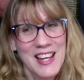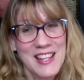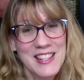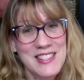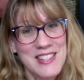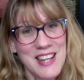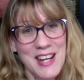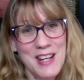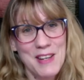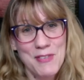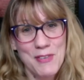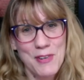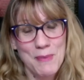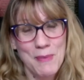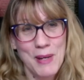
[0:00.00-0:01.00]
day
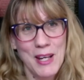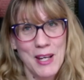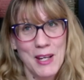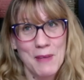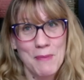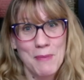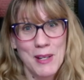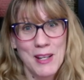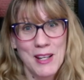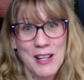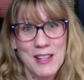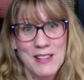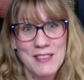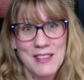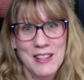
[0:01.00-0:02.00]
for me
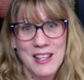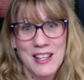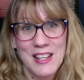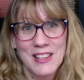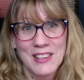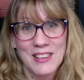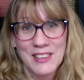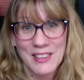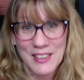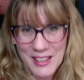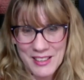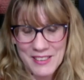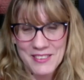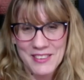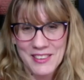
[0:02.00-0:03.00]
because
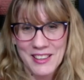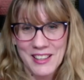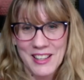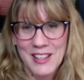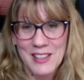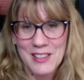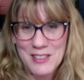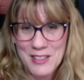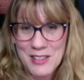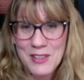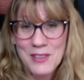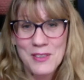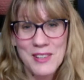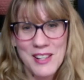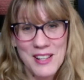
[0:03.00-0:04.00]
literally
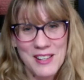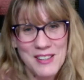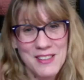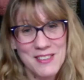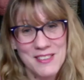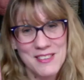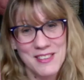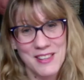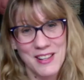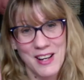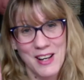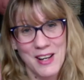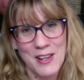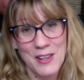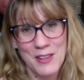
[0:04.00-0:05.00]
two years
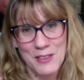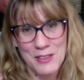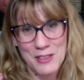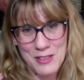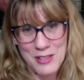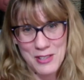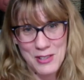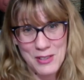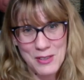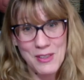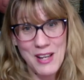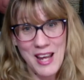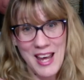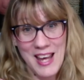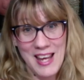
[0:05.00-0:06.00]
ago
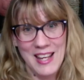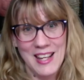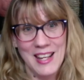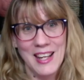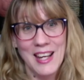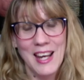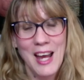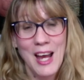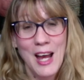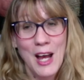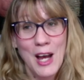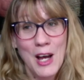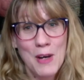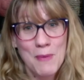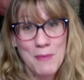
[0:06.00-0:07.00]
today,
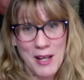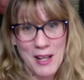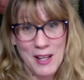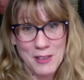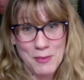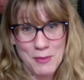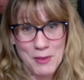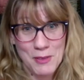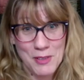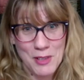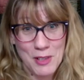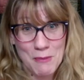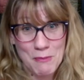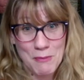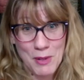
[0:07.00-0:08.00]
my husband was
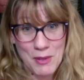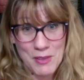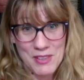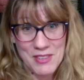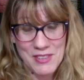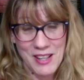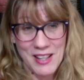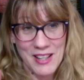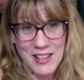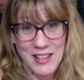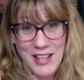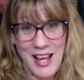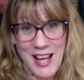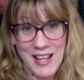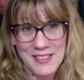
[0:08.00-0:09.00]
in a
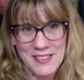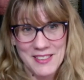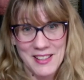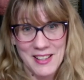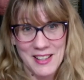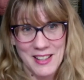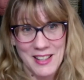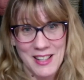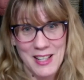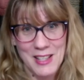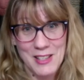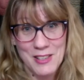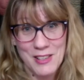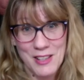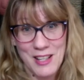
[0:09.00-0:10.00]
motorcycle accident.
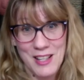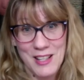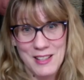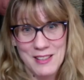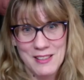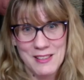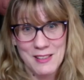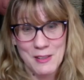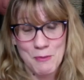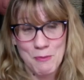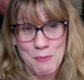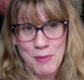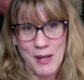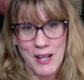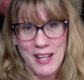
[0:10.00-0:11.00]
He took his
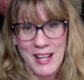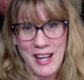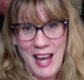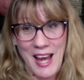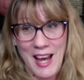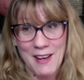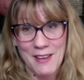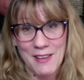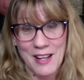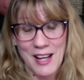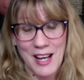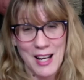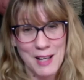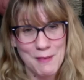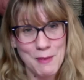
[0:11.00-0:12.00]
bike out
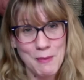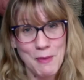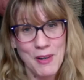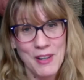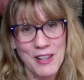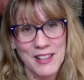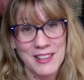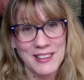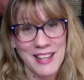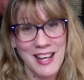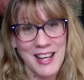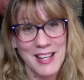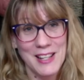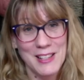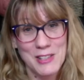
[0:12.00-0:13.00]
on Memorial
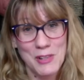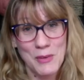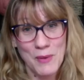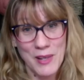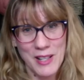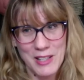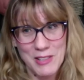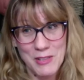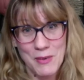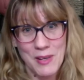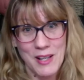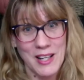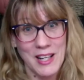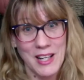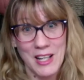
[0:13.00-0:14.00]
Day twenty
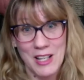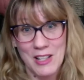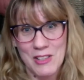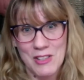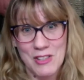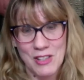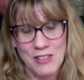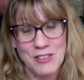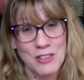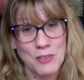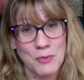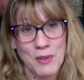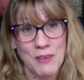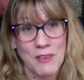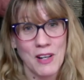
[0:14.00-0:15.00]
twenty, just
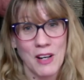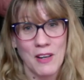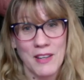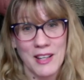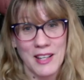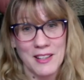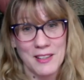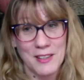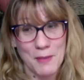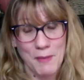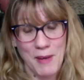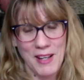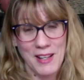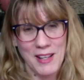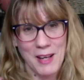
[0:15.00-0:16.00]
as we were going into the
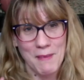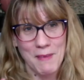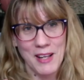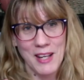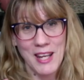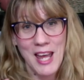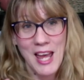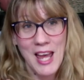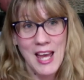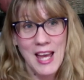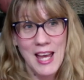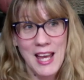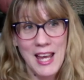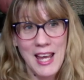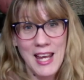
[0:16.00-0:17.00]
pandemic,
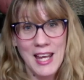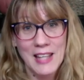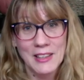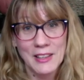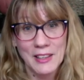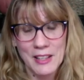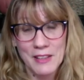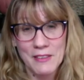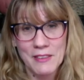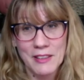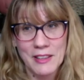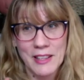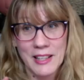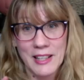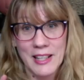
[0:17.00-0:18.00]
and
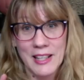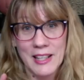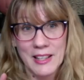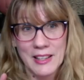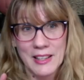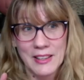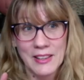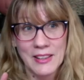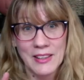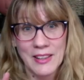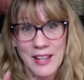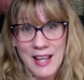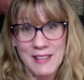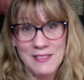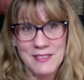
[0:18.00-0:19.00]
literally
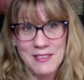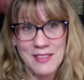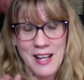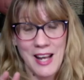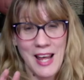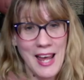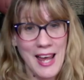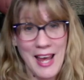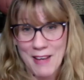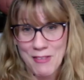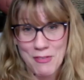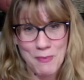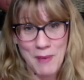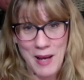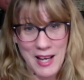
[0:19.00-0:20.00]
less than a
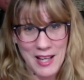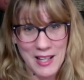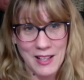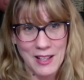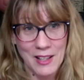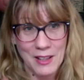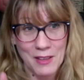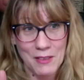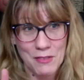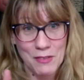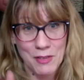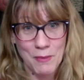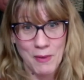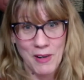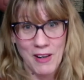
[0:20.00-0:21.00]
half mile
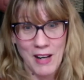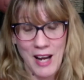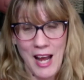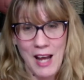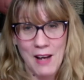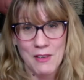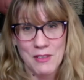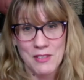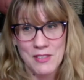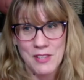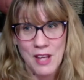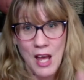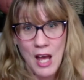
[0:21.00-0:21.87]
from our house,